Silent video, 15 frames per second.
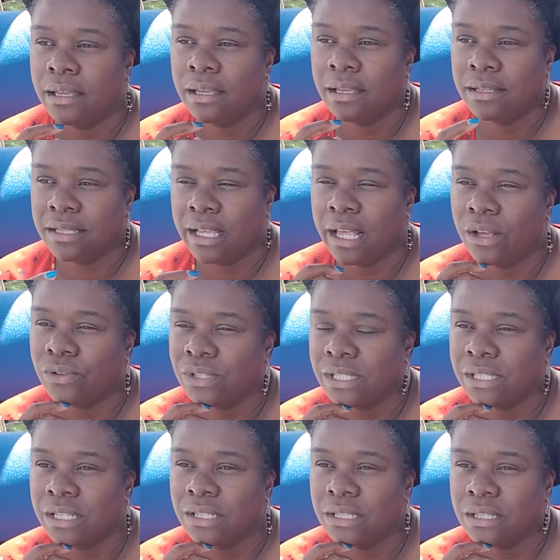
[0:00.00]
Is the health
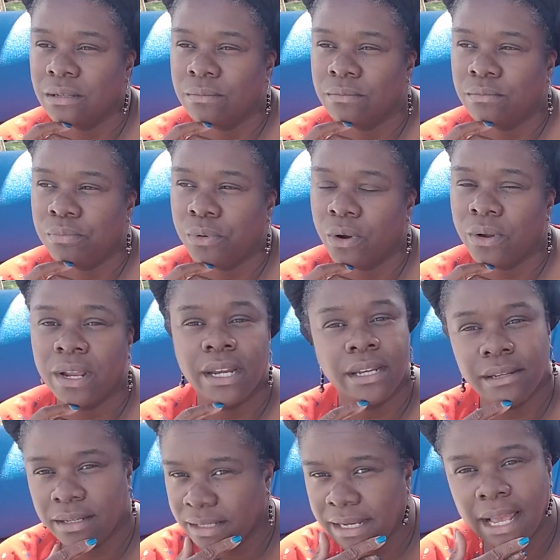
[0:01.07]
system broken?
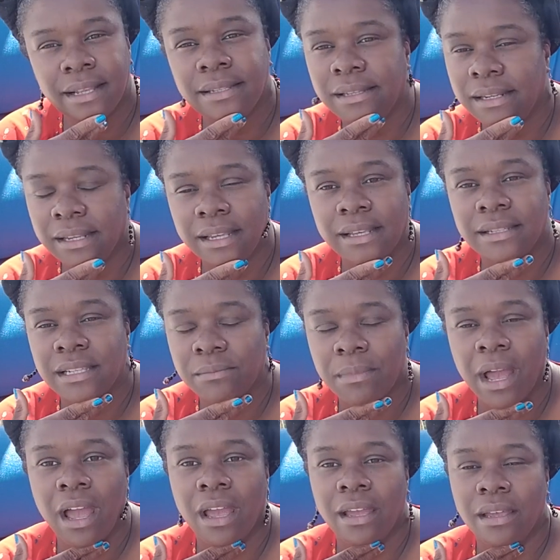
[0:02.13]
Yes, it is. In
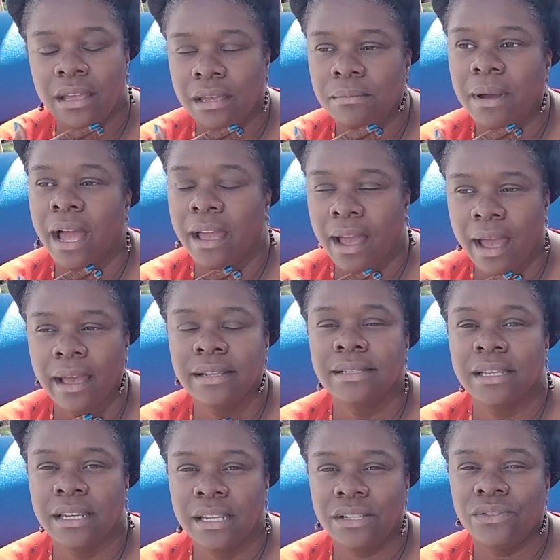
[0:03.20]
my eyes,
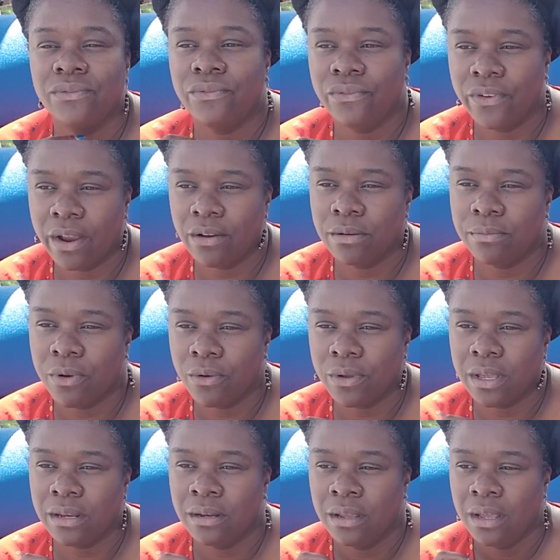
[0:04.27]
it is very
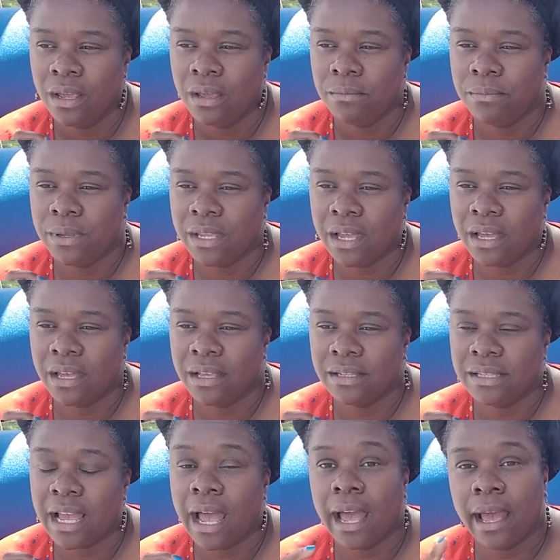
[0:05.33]
broken.
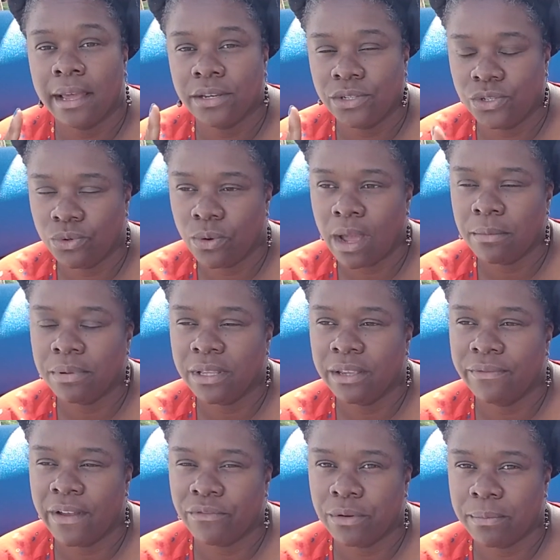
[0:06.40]
Because do I
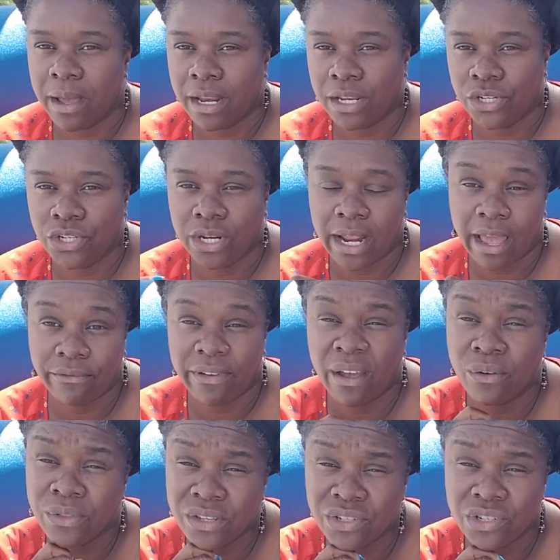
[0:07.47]
believe everybody should have
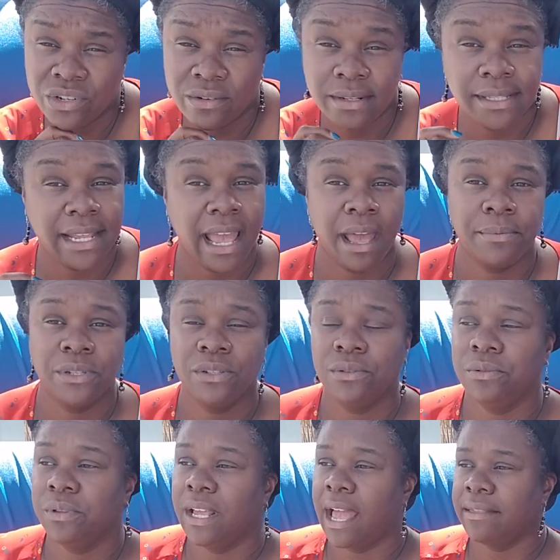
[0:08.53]
health insurance?
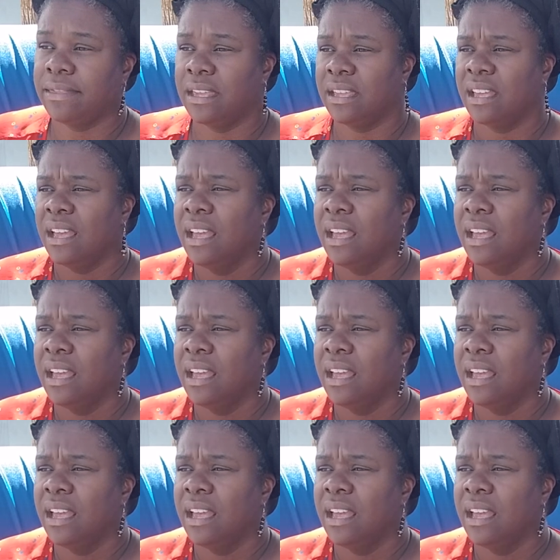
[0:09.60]
Absolutely. I think,